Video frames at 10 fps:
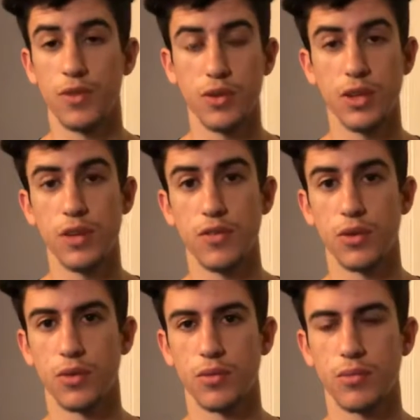If you leave
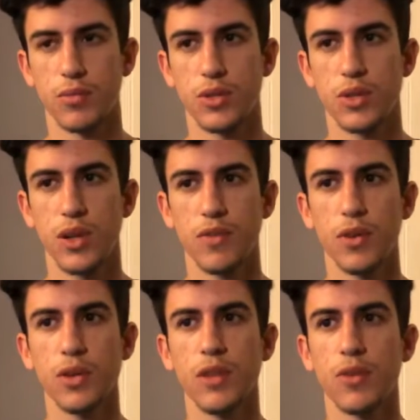
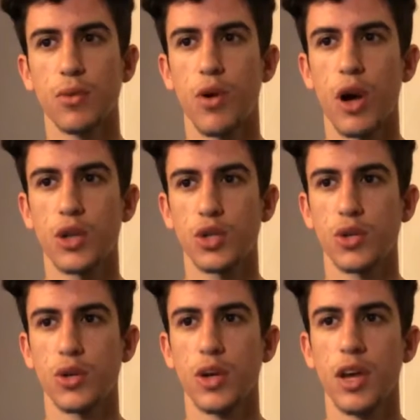your
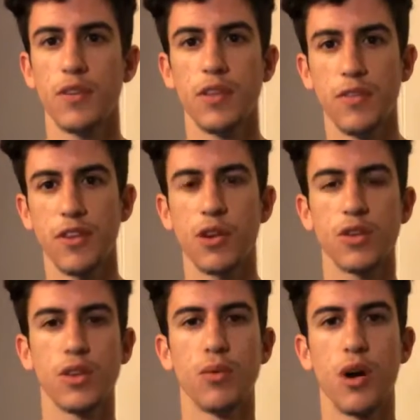washer, if you leave the
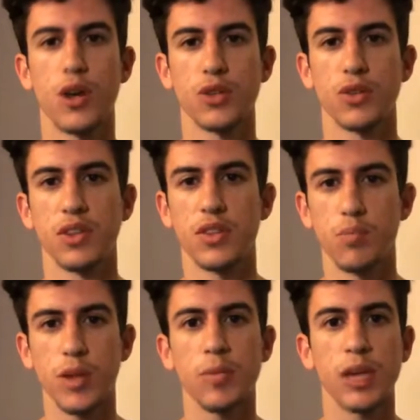hose in the washer and it's
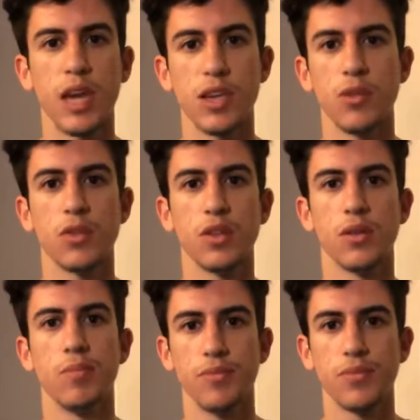beeping at you
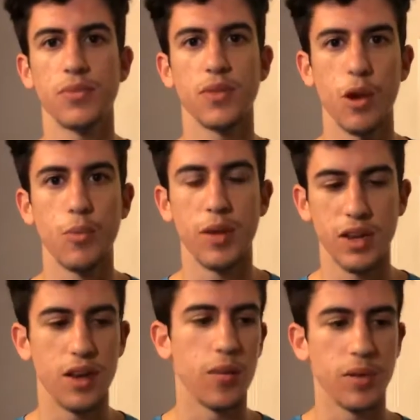to open
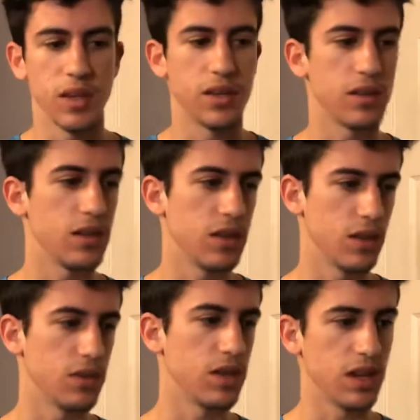it up and
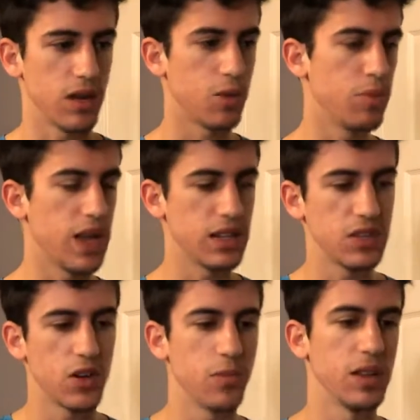at
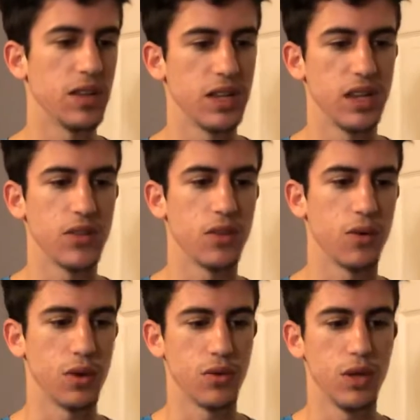least open the lid
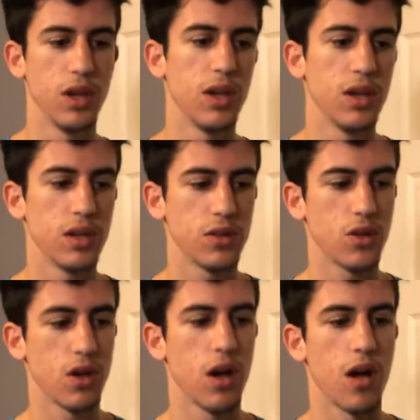so it'll
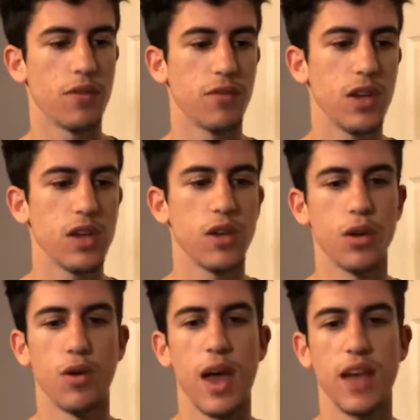shut off, You
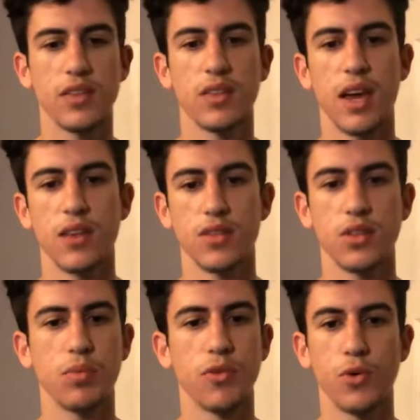know,
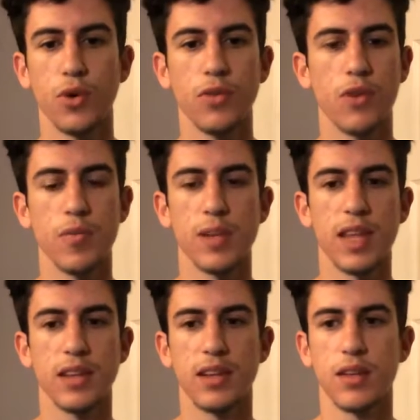before you've opened
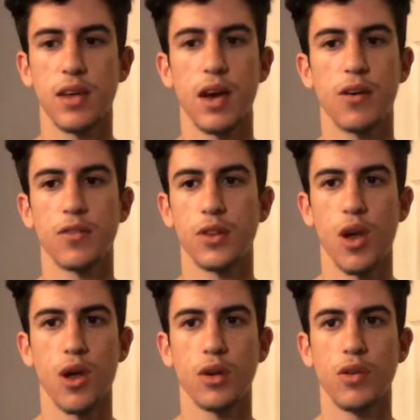that lid, however
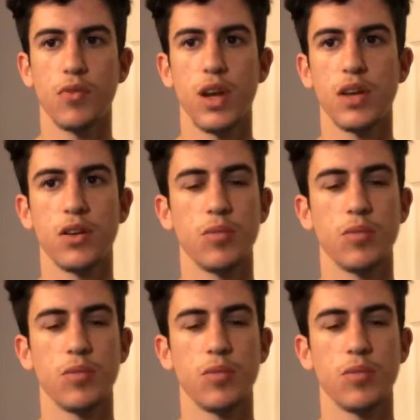long you've waited to